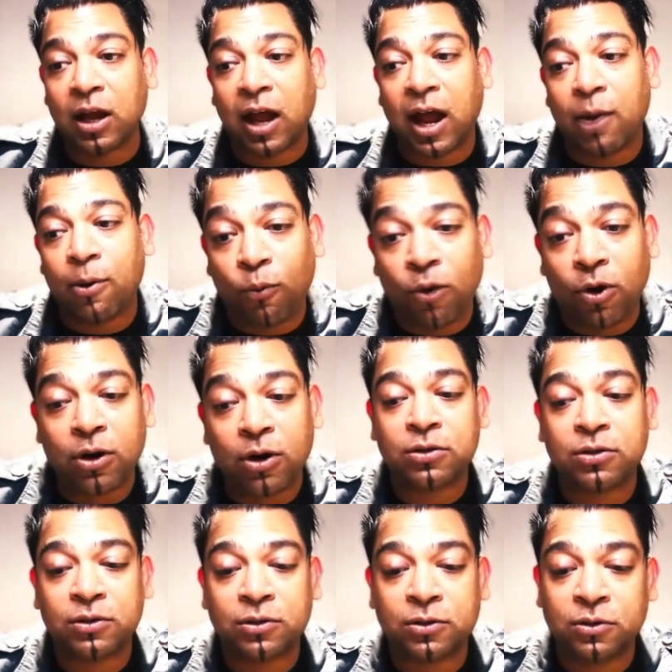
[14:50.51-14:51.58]
I
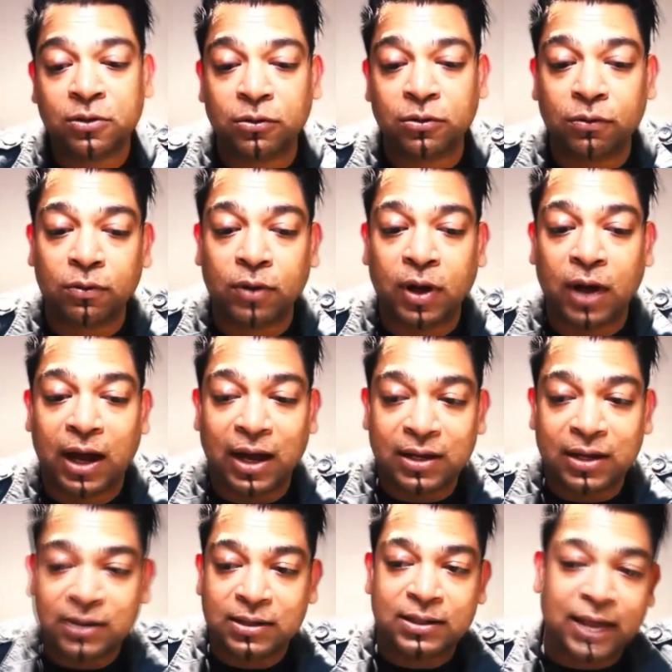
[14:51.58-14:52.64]
want to
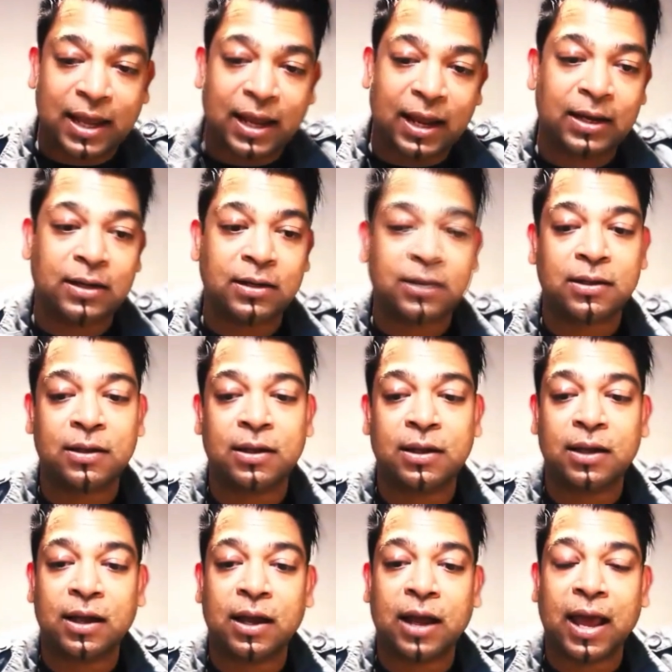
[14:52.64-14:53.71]
understand,
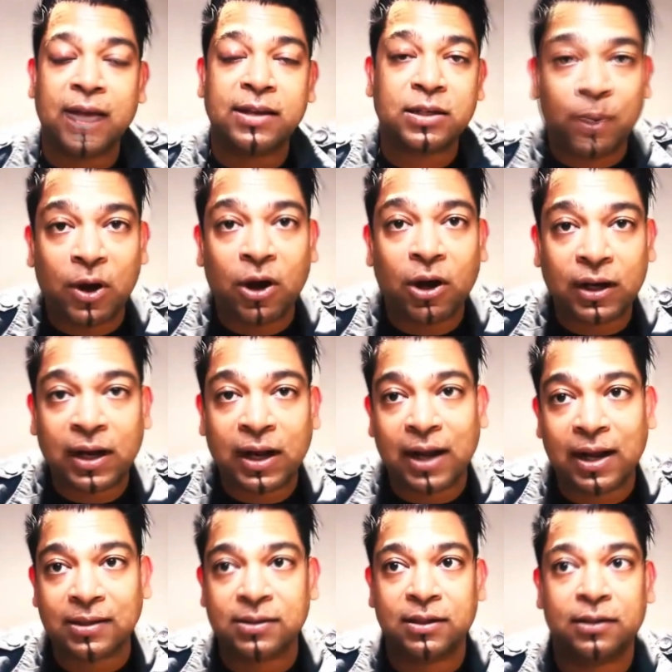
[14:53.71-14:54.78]
as a
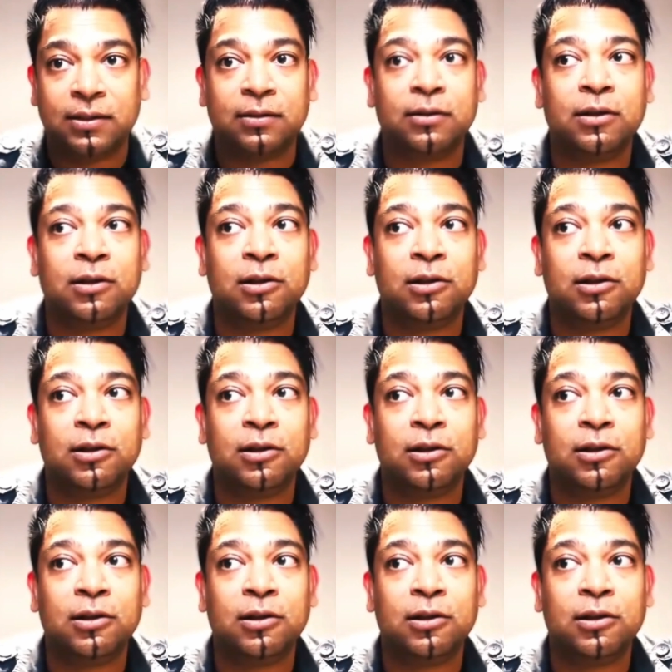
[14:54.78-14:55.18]
podcaster,